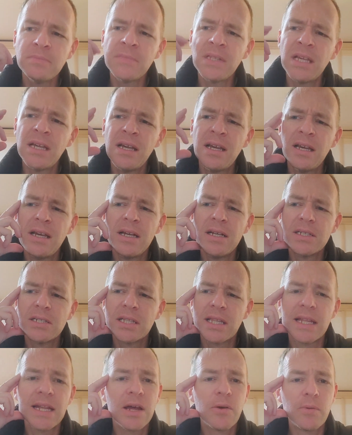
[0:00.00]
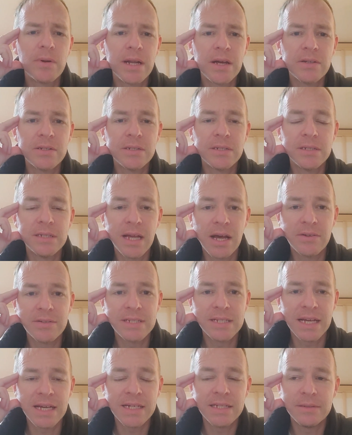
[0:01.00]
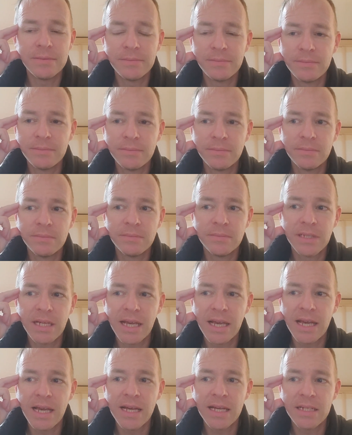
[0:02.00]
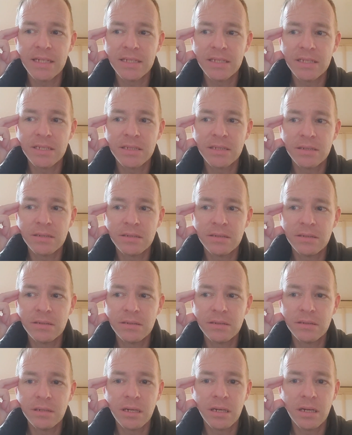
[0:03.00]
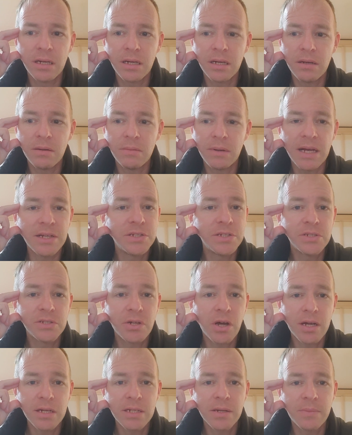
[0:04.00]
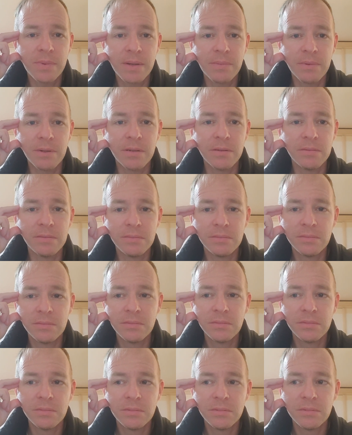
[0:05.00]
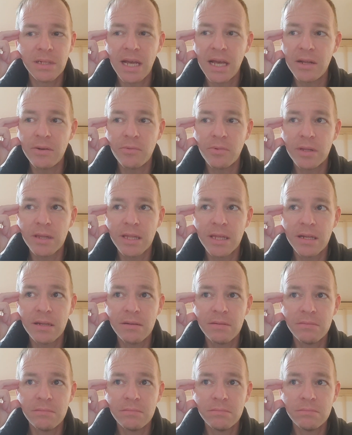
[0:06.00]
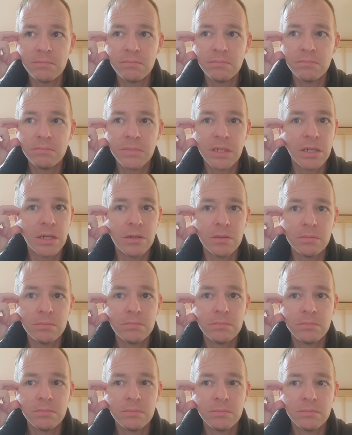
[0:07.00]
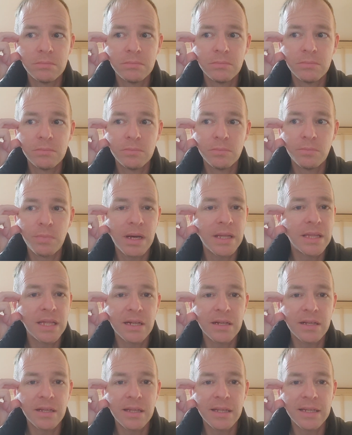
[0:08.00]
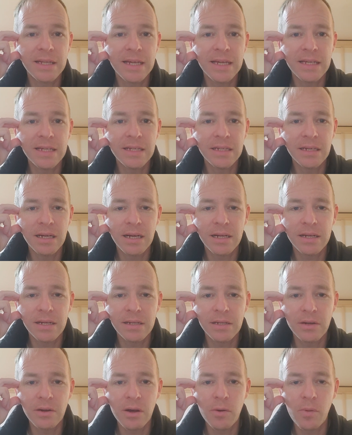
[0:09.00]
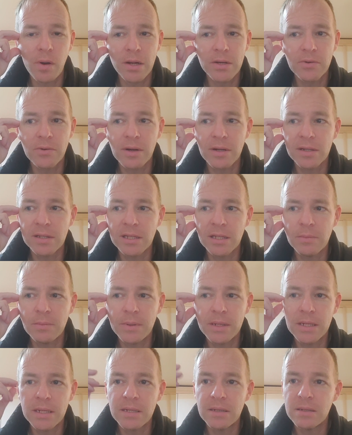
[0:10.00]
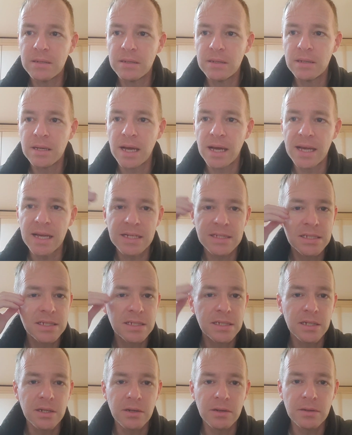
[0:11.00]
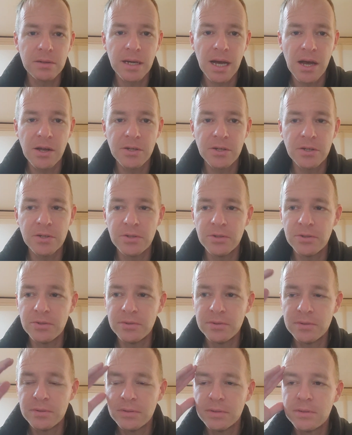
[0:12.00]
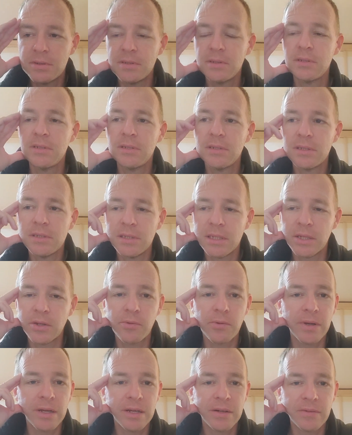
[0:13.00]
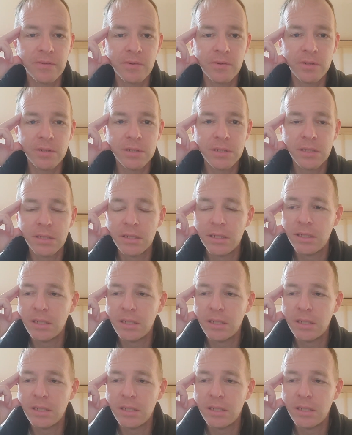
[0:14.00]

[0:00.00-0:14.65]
So then I went outside and I just talked to people. And within, by the end of the day, I walked around a little bit. I asked, how do you do? In Korean, of course.